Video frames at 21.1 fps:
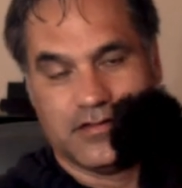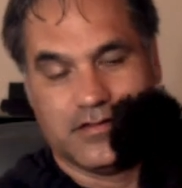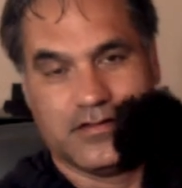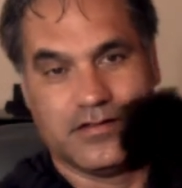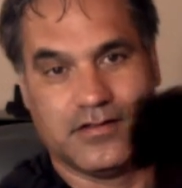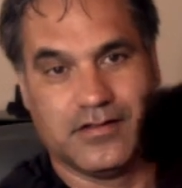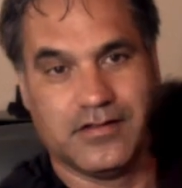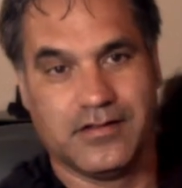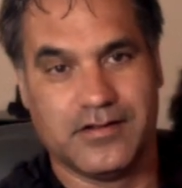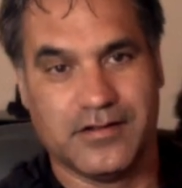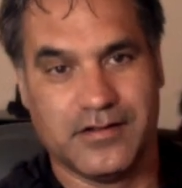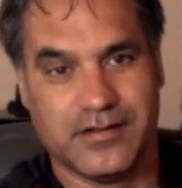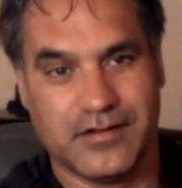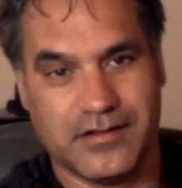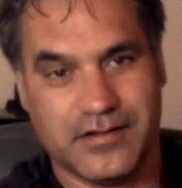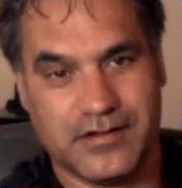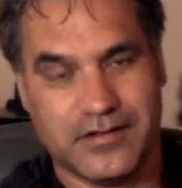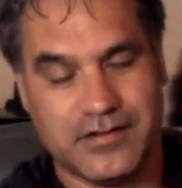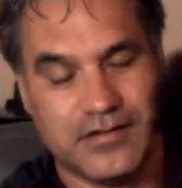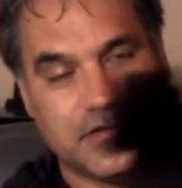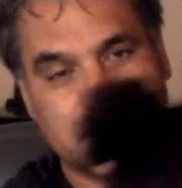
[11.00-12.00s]

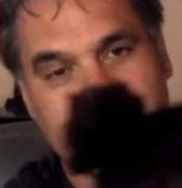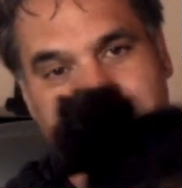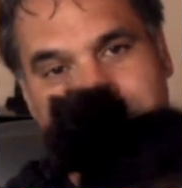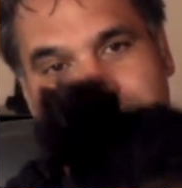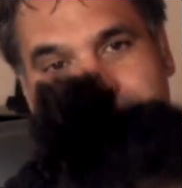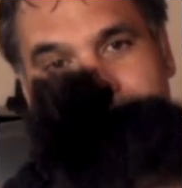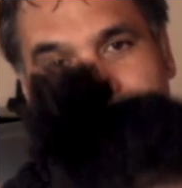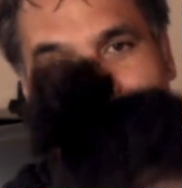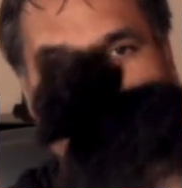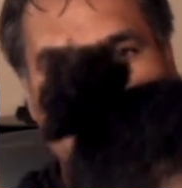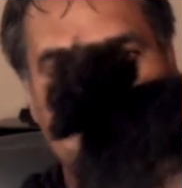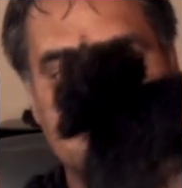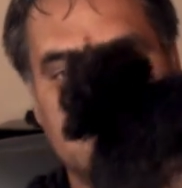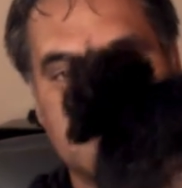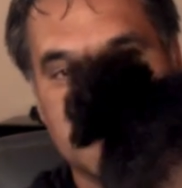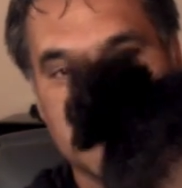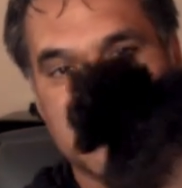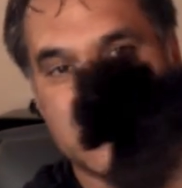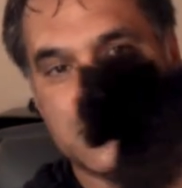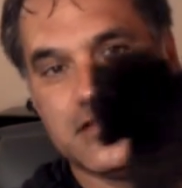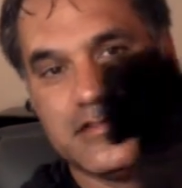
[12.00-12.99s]

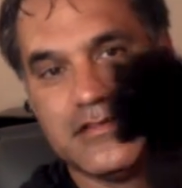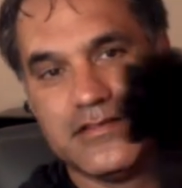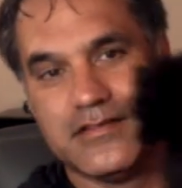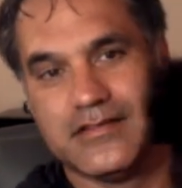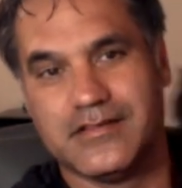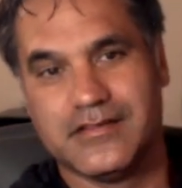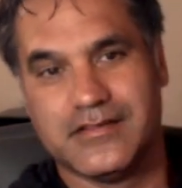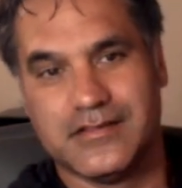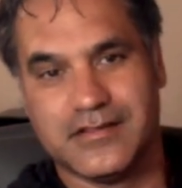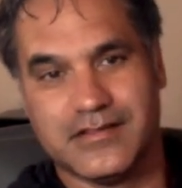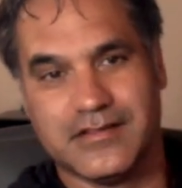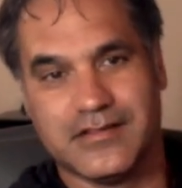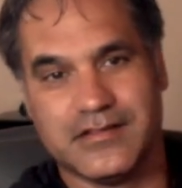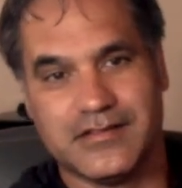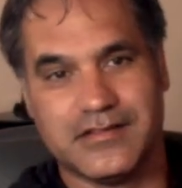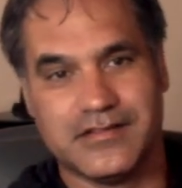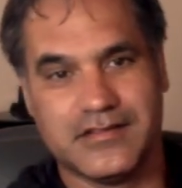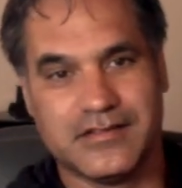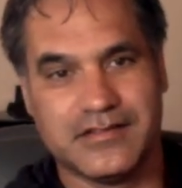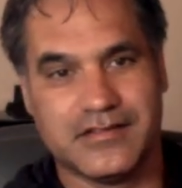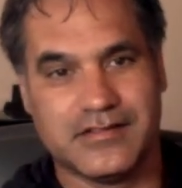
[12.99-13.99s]

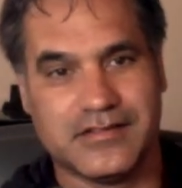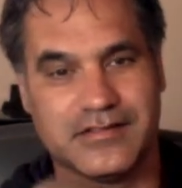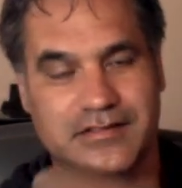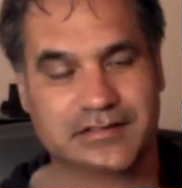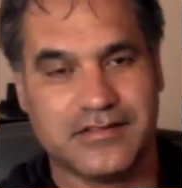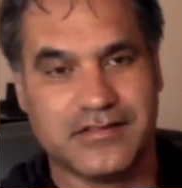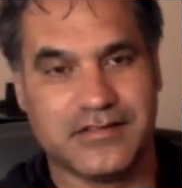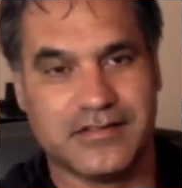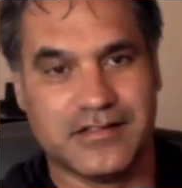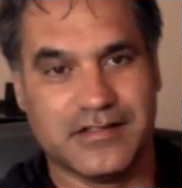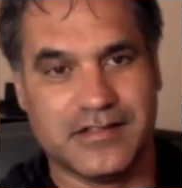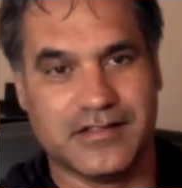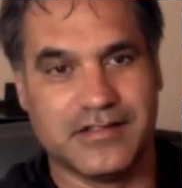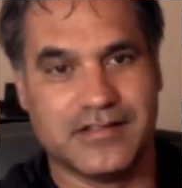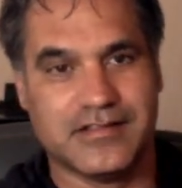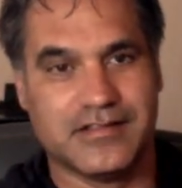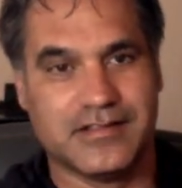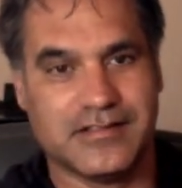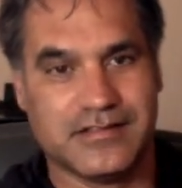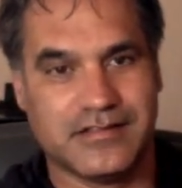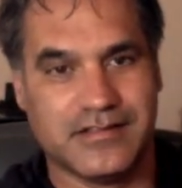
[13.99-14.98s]

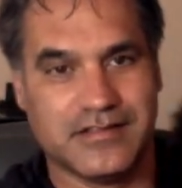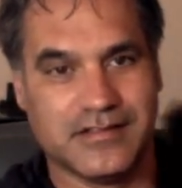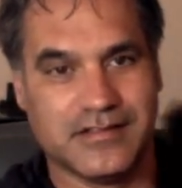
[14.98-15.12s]
(not speaking)